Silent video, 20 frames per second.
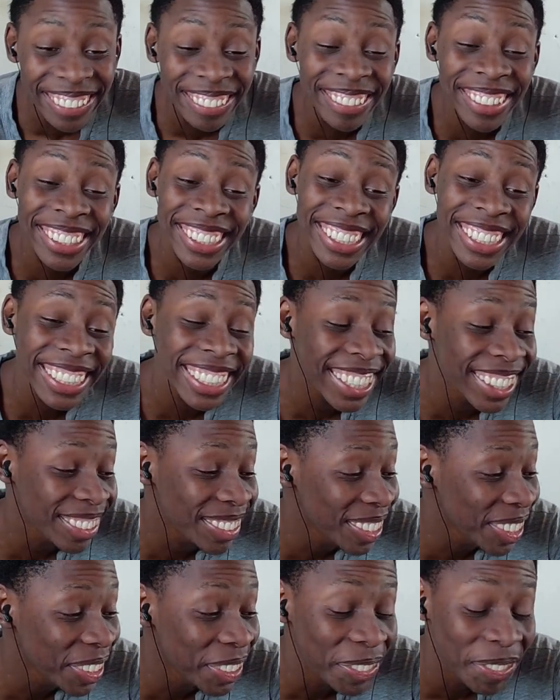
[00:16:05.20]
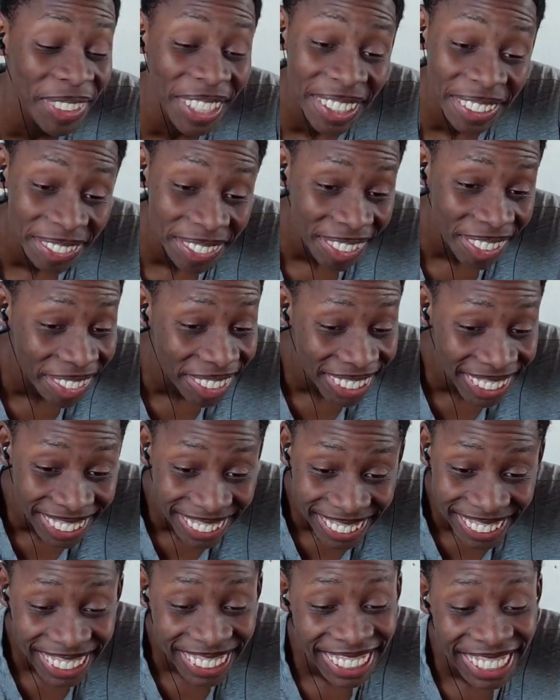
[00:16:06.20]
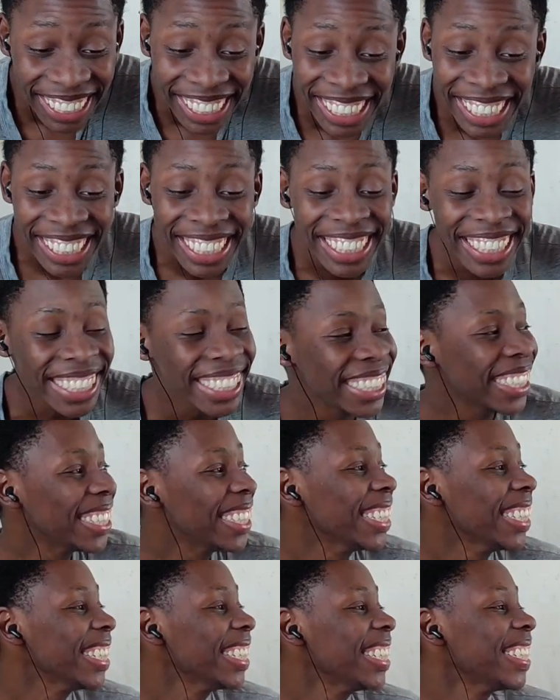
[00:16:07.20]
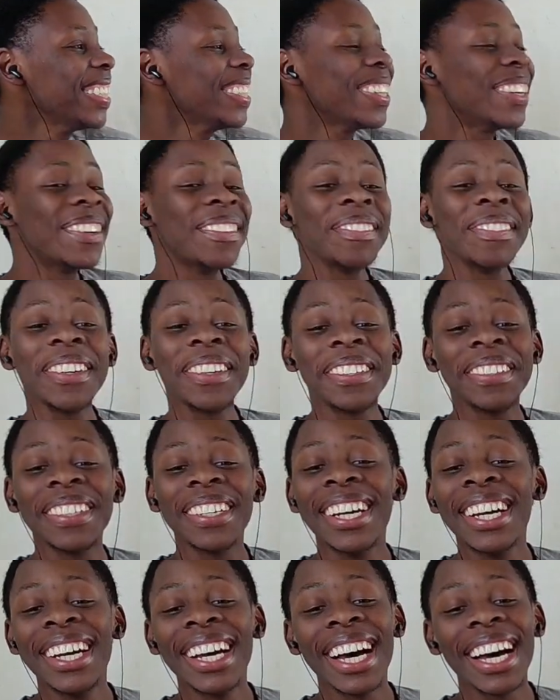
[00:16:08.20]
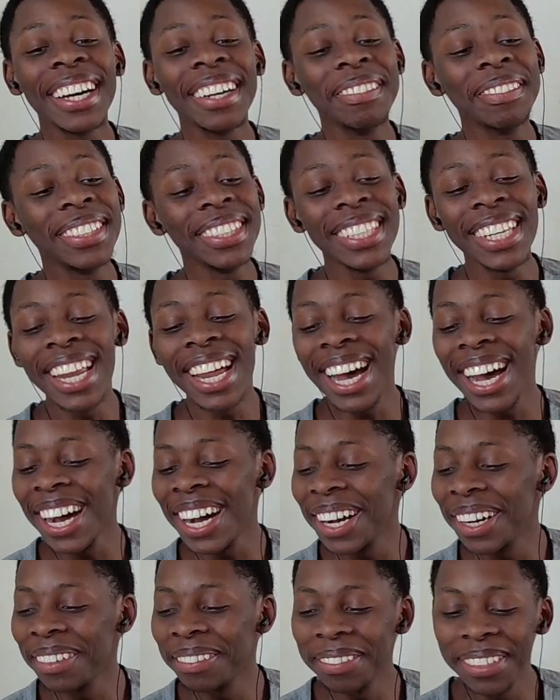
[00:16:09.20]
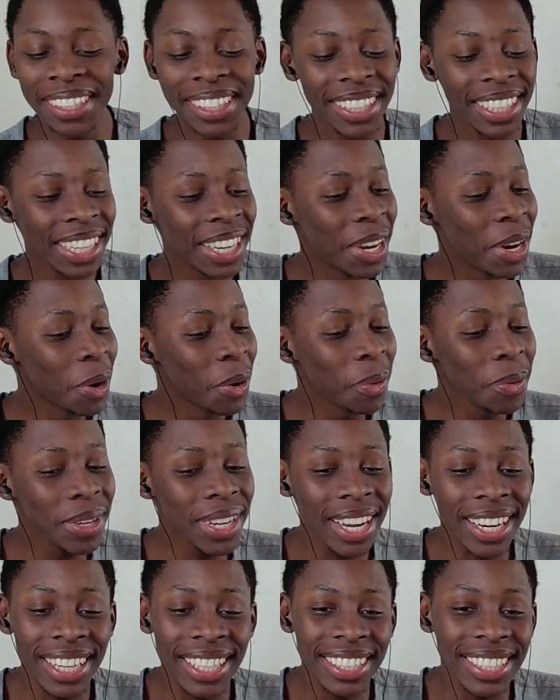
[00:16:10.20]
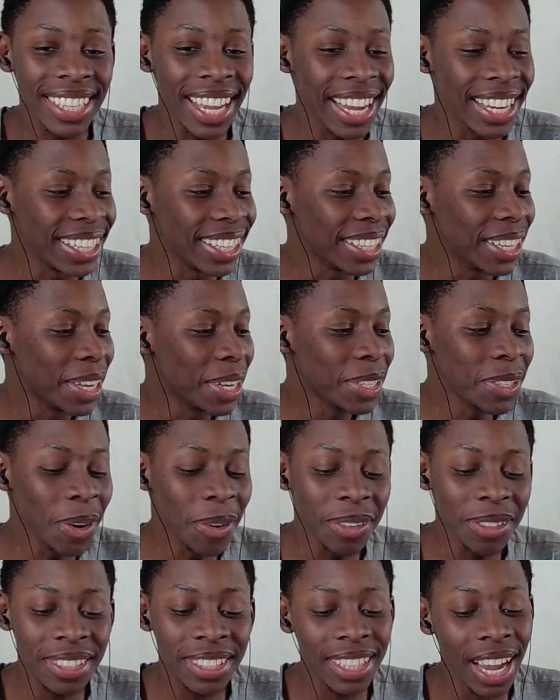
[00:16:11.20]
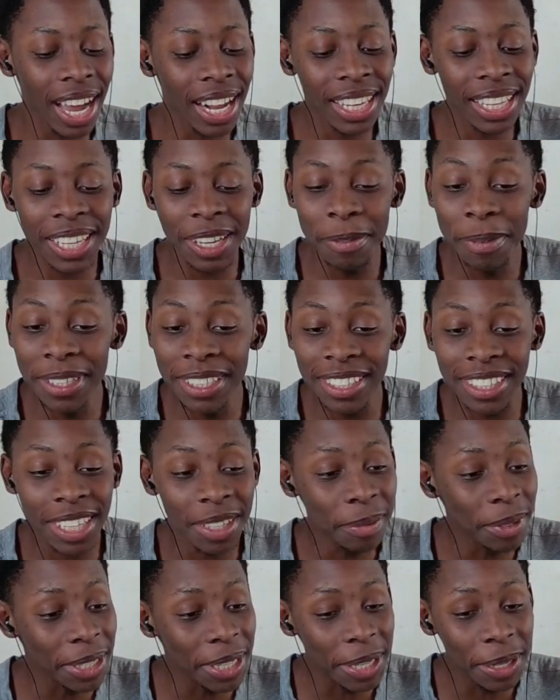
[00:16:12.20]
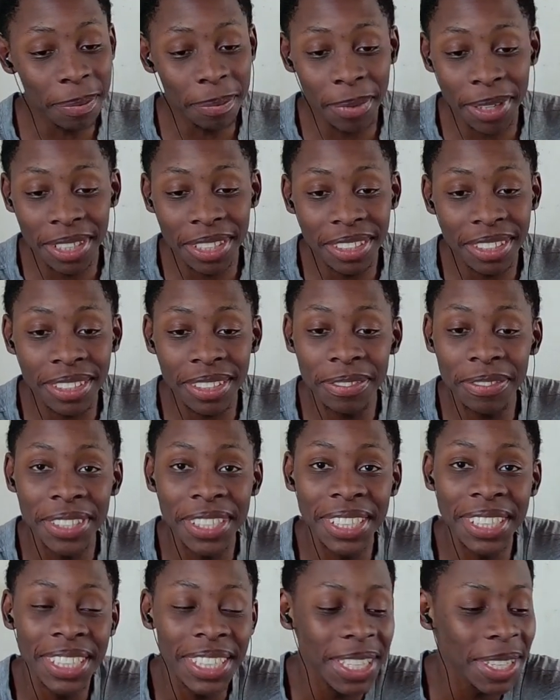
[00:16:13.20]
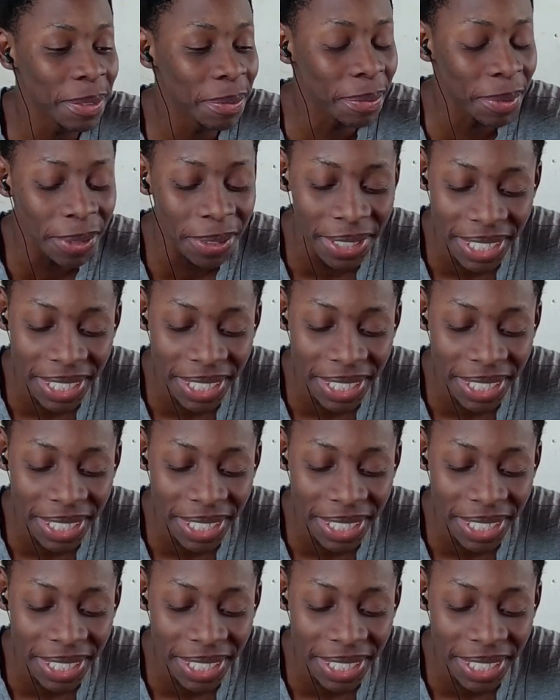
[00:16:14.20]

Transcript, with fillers: bro, she disrespectful, bro. Yo, bro, I'm nah, bro. We gotta sign her. Yo, she gotta give me some of the money she finna give, bro.